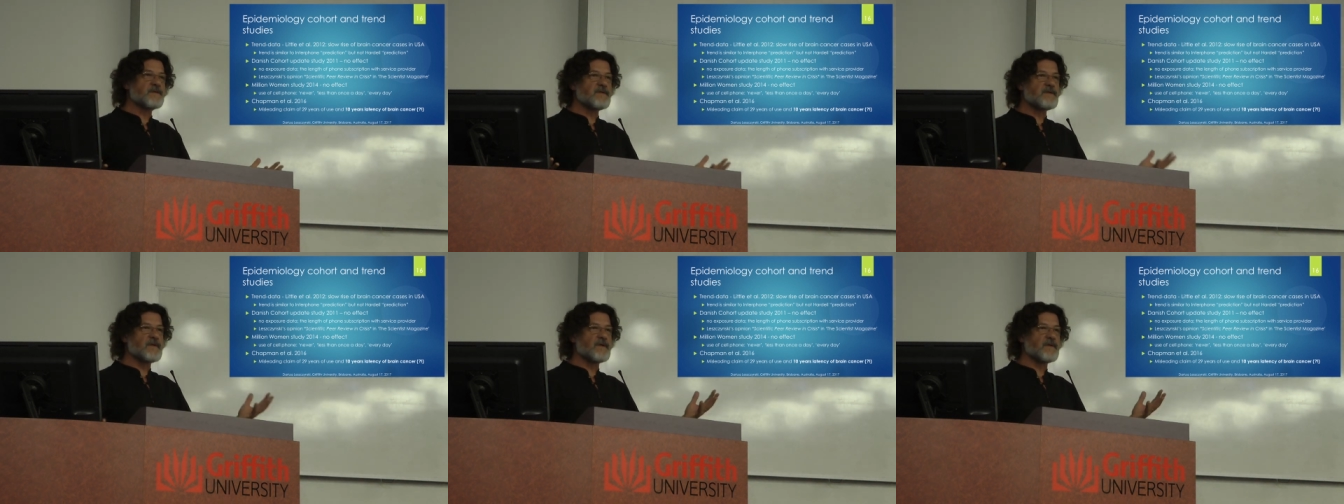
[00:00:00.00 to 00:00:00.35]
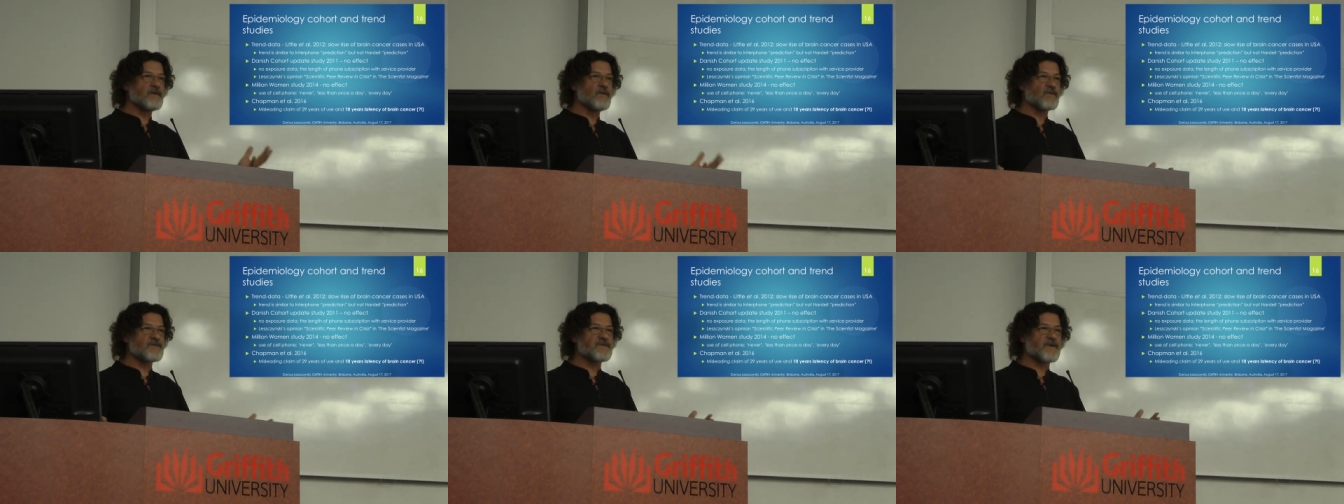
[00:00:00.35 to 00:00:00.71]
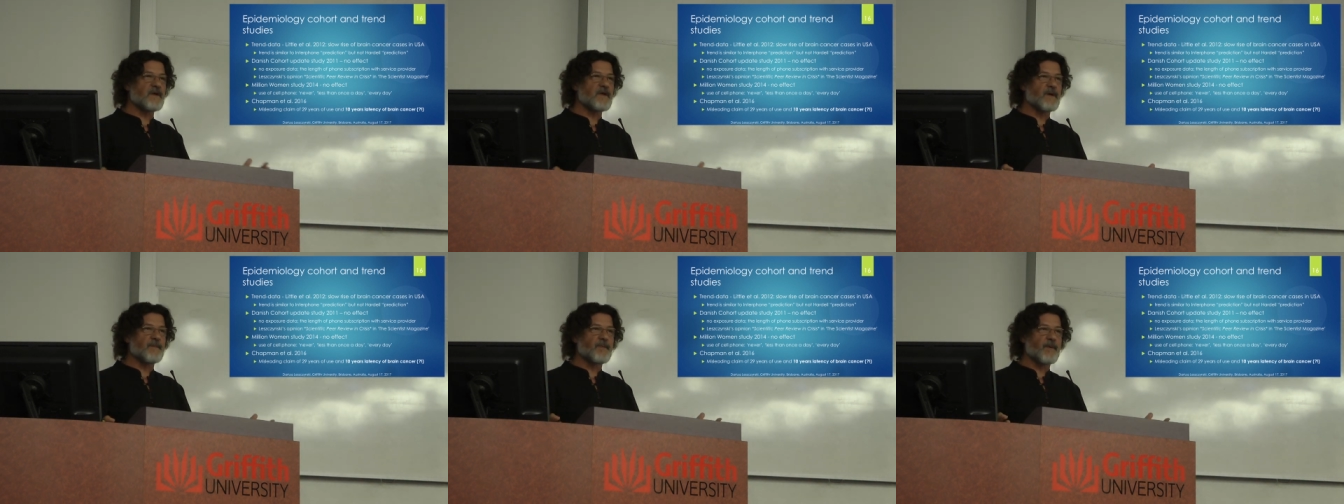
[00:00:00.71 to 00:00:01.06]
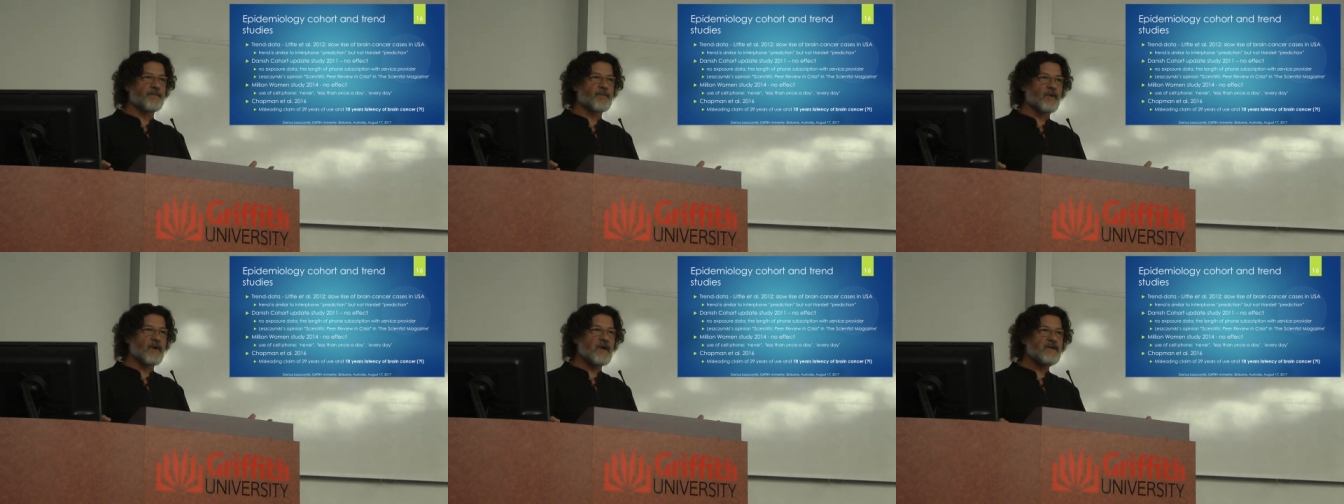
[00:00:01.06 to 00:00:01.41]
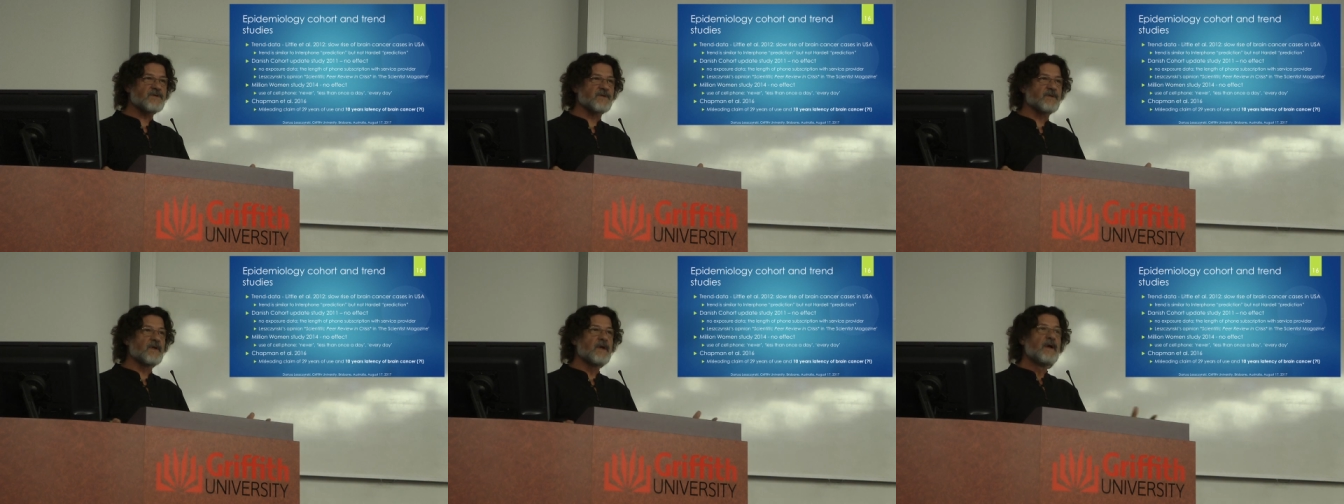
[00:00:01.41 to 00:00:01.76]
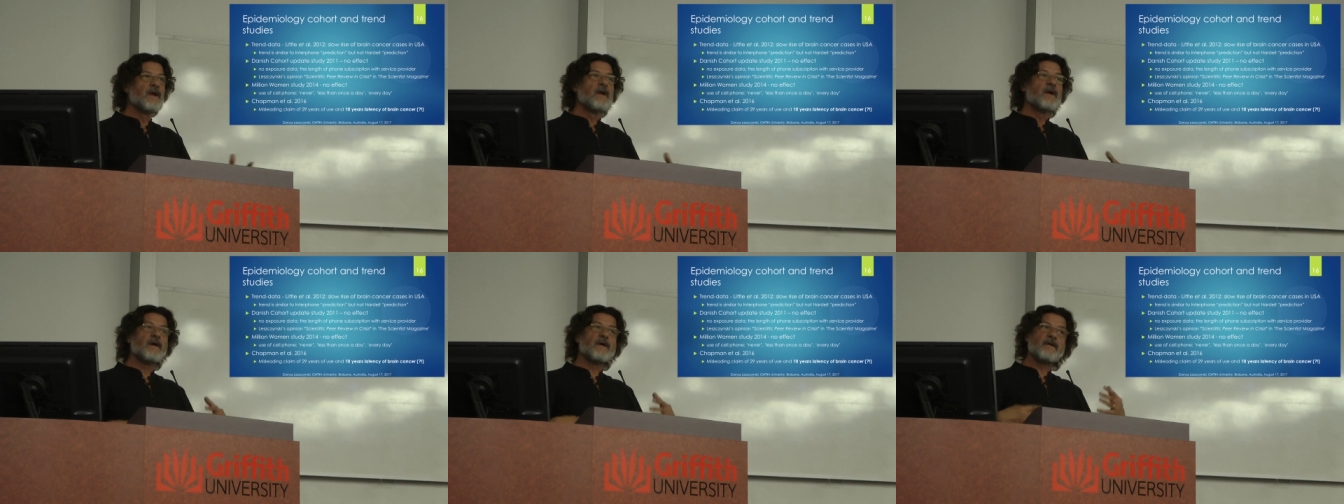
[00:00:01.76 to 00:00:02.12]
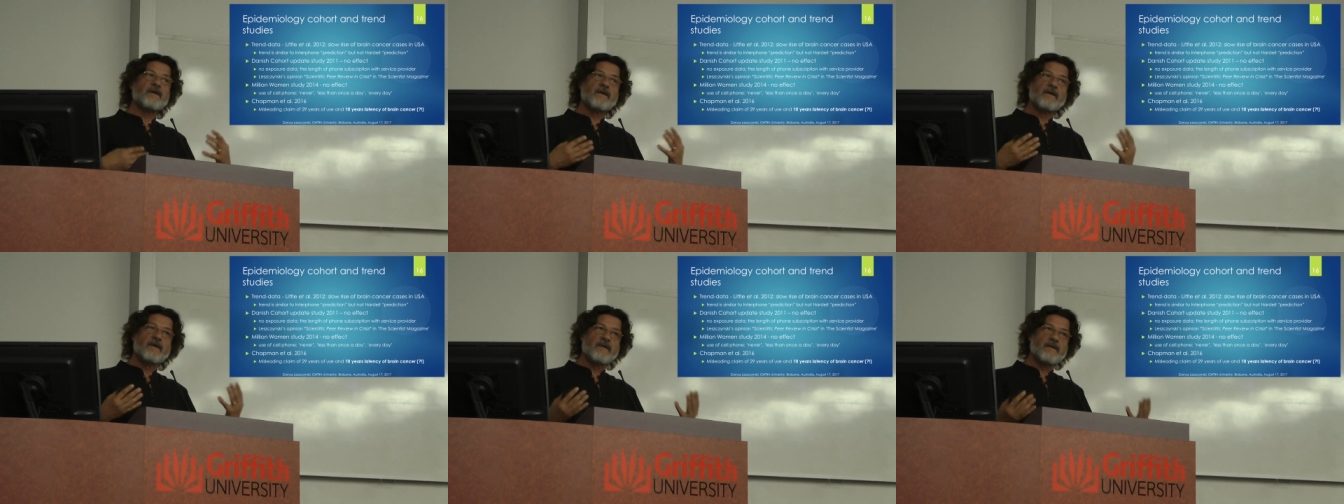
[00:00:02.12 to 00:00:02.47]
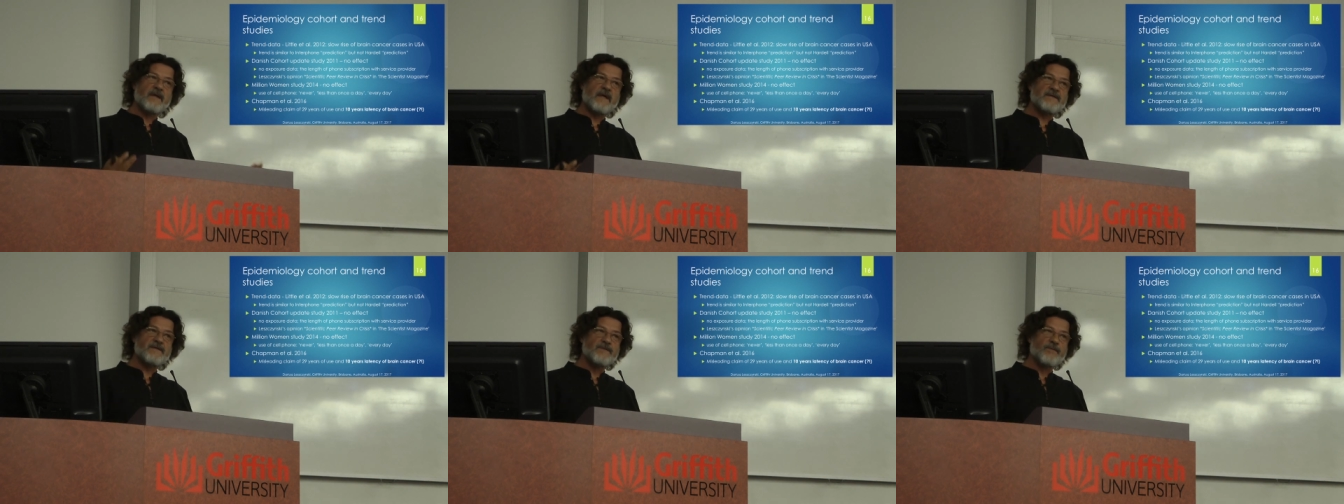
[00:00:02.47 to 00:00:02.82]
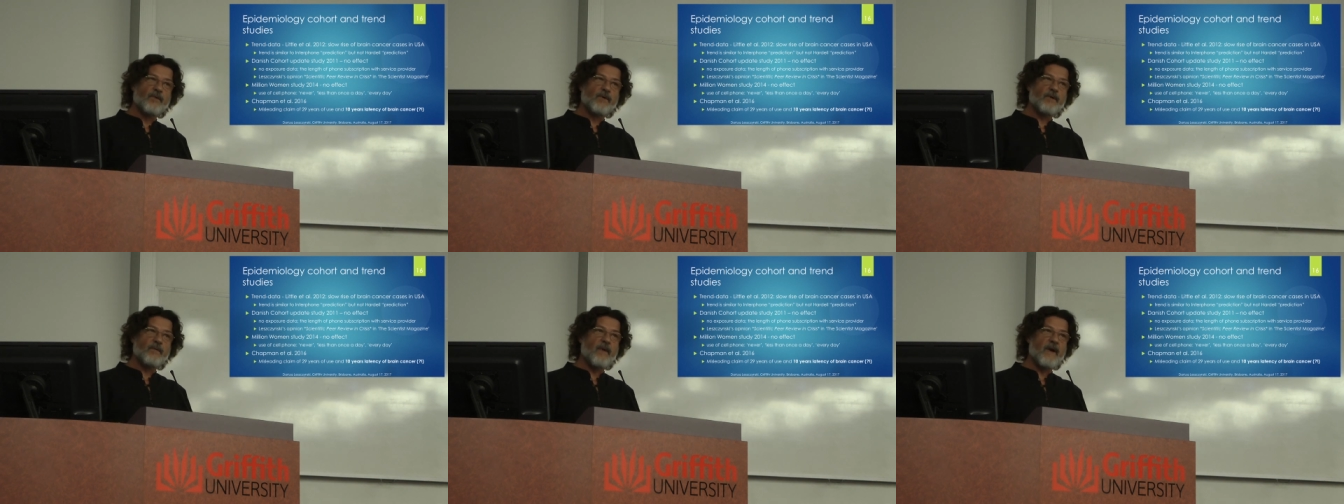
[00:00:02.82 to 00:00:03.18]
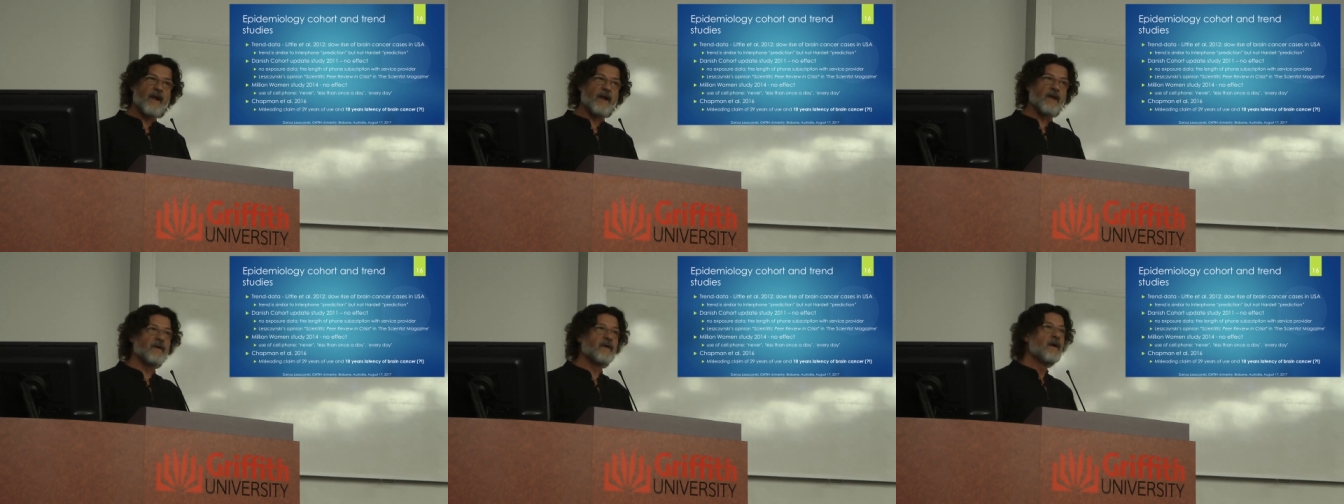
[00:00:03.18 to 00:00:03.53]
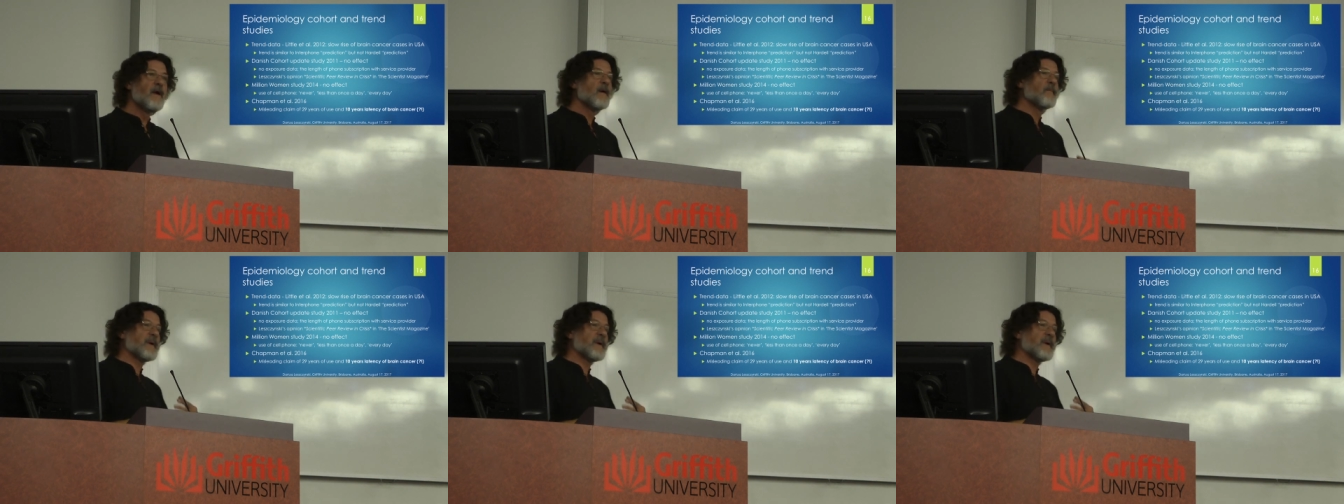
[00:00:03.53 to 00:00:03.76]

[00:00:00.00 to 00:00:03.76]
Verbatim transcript: seen in Australian population doesn't work well.